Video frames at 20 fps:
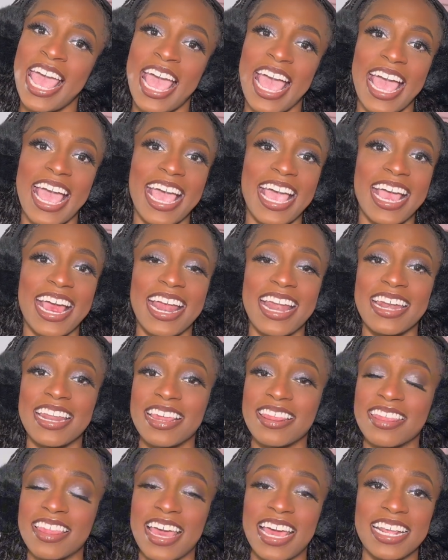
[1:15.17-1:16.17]
And
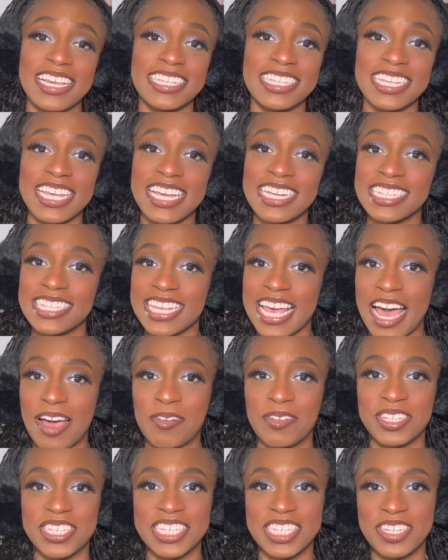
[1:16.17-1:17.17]
that is it. I
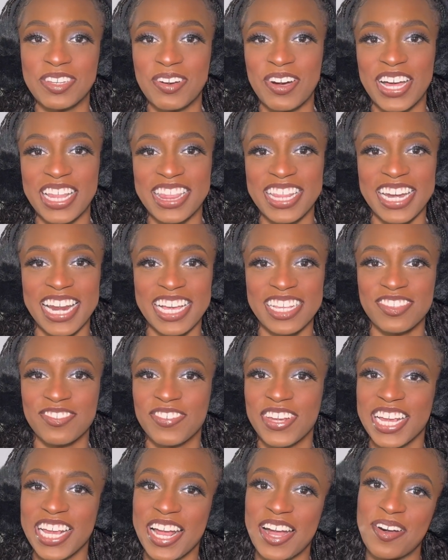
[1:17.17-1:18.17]
will see you all in the next
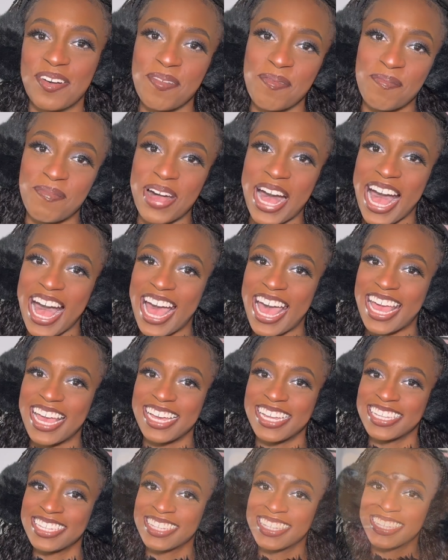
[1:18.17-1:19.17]
video. Bye.
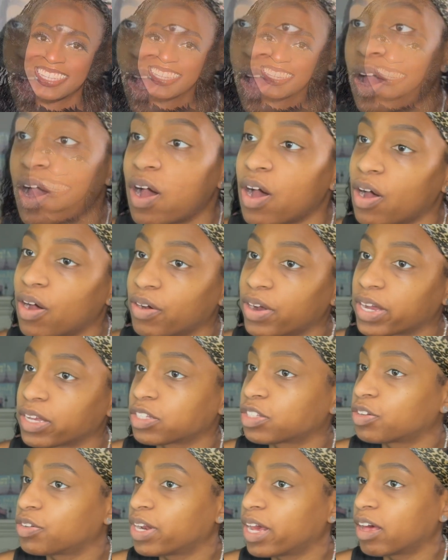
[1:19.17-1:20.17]
Okay,
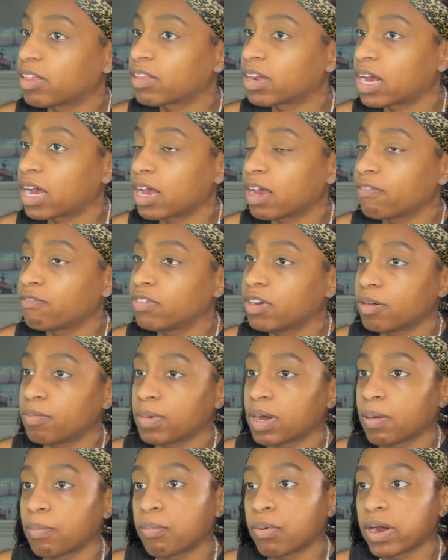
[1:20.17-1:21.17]
so now that I have done
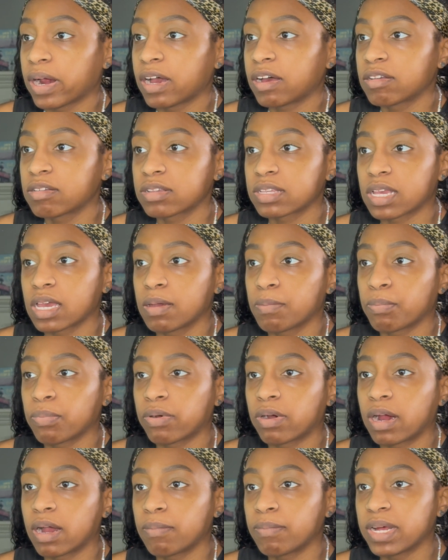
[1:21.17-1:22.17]
my brows and
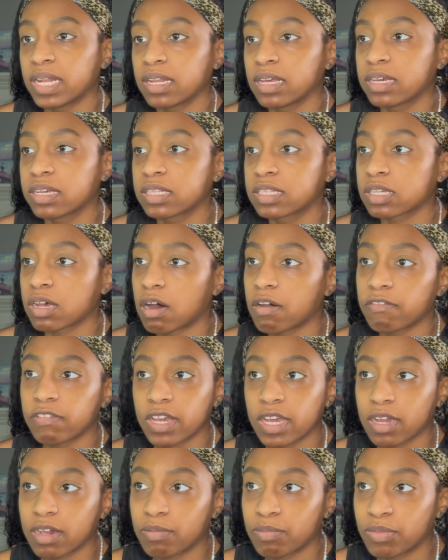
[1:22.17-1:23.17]
primed my lids off
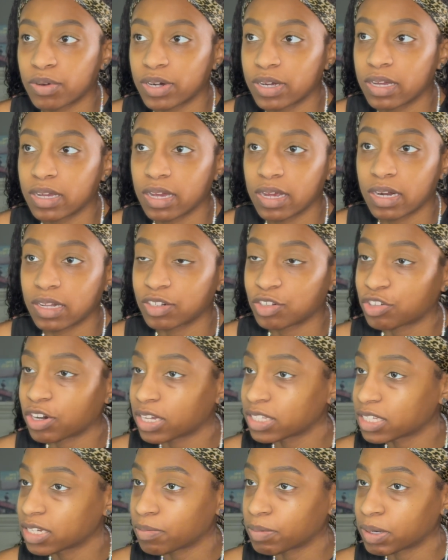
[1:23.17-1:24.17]
camera, and I tried
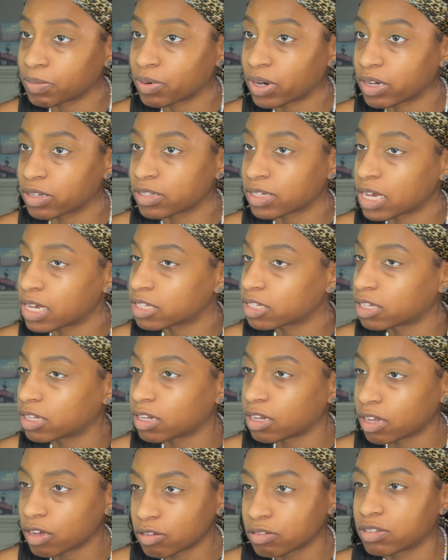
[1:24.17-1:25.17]
to get my brows as
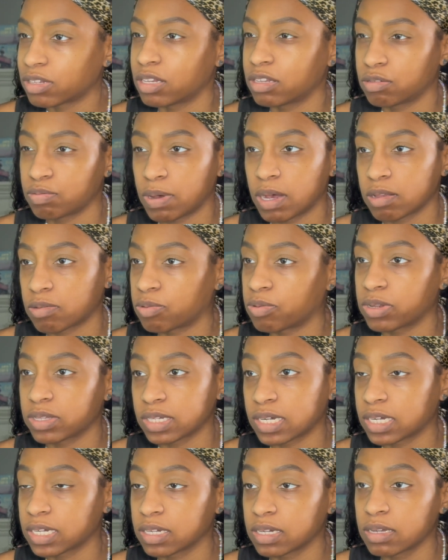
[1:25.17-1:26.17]
close as possible as
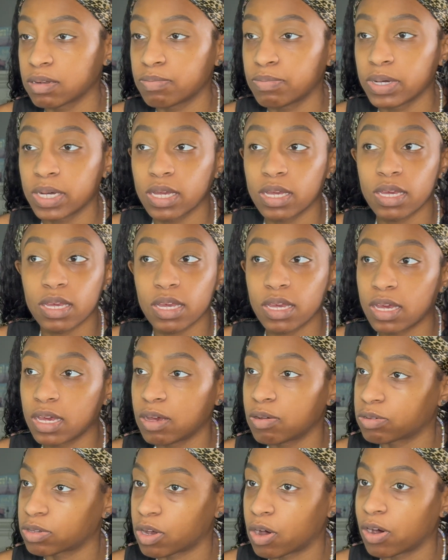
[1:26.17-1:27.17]
I could, but it
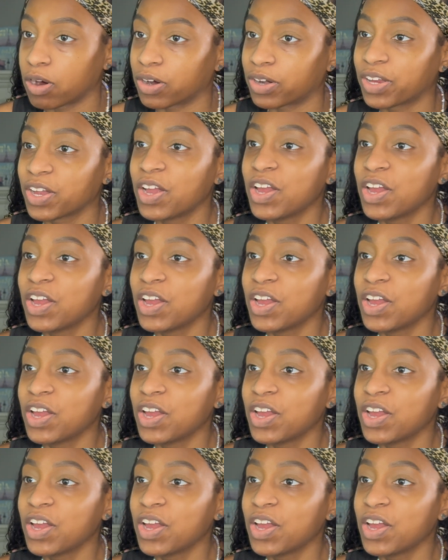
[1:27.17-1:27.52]
was hard.